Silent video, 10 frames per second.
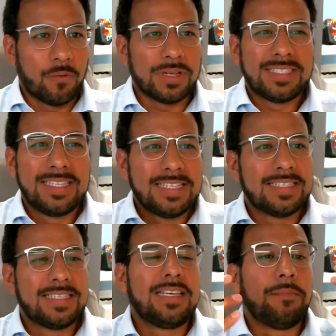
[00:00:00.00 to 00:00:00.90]
What
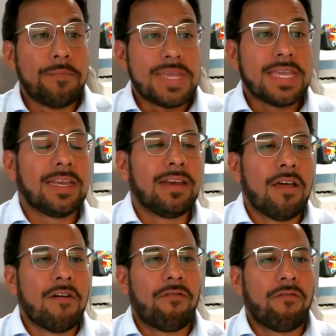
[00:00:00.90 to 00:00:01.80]
does this mean
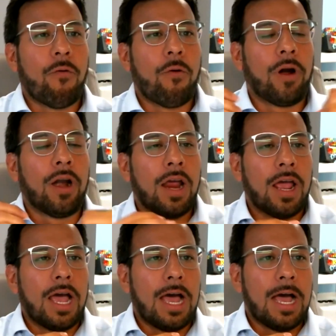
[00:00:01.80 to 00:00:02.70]
for
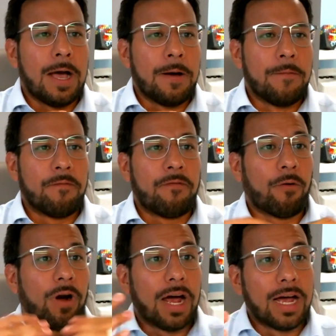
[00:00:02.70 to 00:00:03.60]

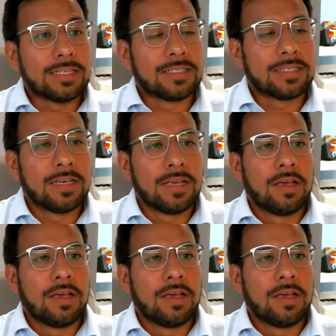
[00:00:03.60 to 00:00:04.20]
us,